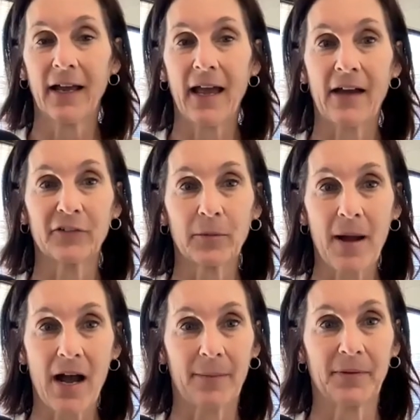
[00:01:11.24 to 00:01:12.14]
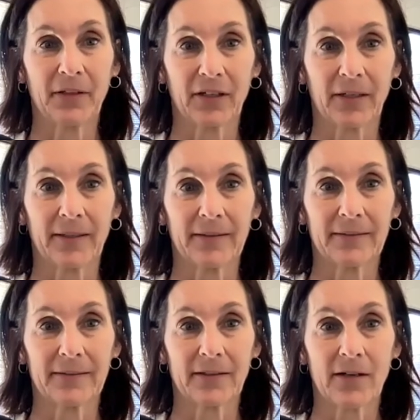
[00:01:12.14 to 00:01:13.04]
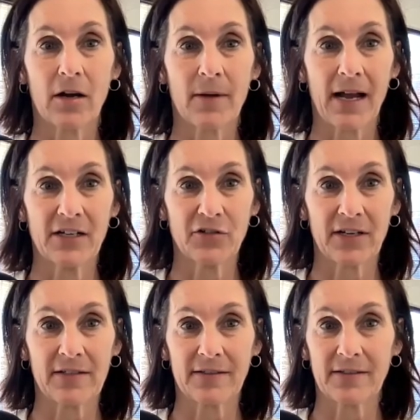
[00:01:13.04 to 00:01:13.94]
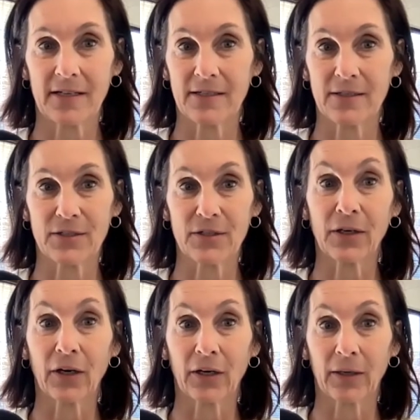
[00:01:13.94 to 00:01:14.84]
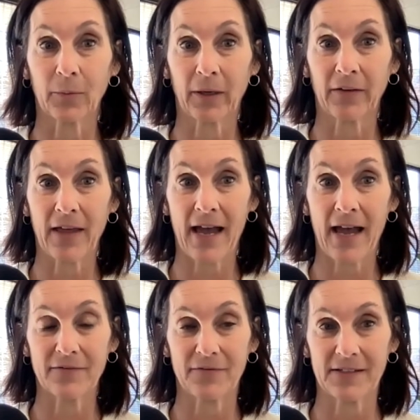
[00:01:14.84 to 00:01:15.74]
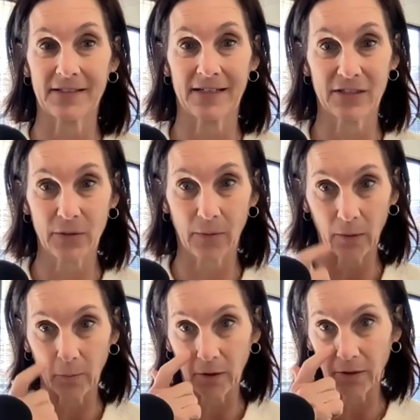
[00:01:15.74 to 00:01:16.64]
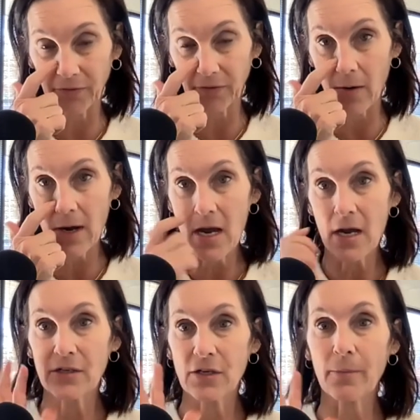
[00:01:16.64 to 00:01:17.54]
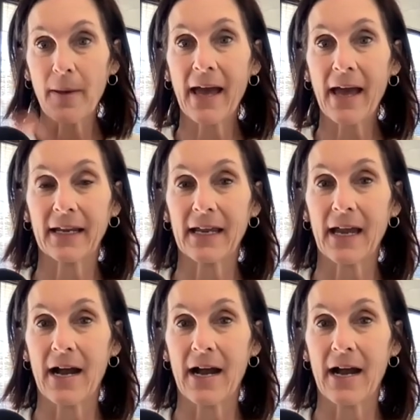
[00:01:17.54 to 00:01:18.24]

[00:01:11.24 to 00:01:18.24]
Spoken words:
ever popular carbohydrates and sugar and where that fits into our world. So don't panic.